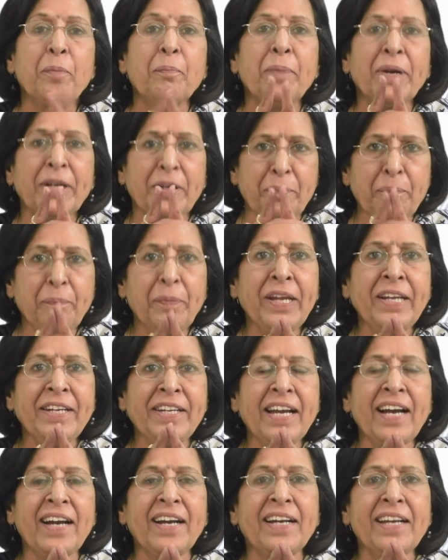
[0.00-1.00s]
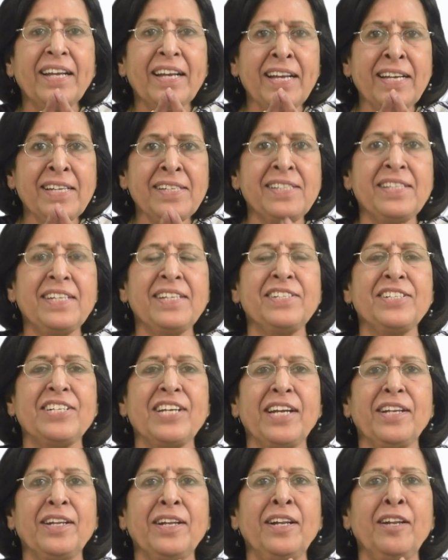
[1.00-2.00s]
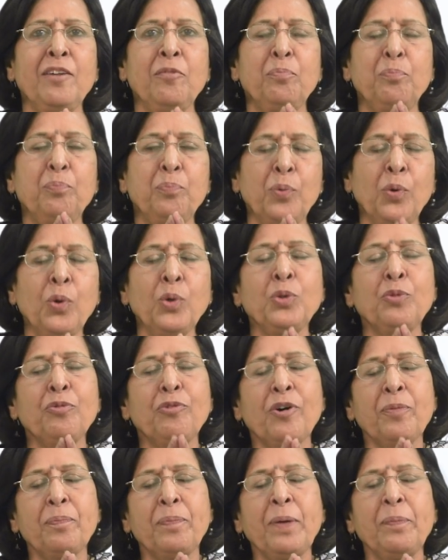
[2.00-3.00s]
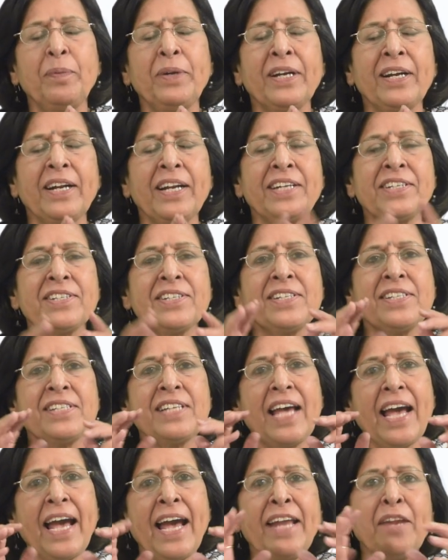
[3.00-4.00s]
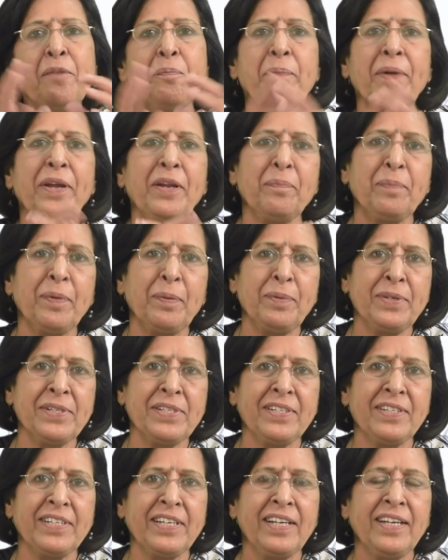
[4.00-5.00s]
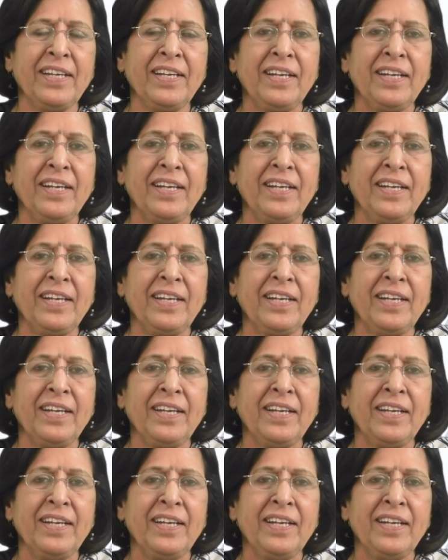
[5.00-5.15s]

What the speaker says: but media is the channel both for public relations and paid publicity.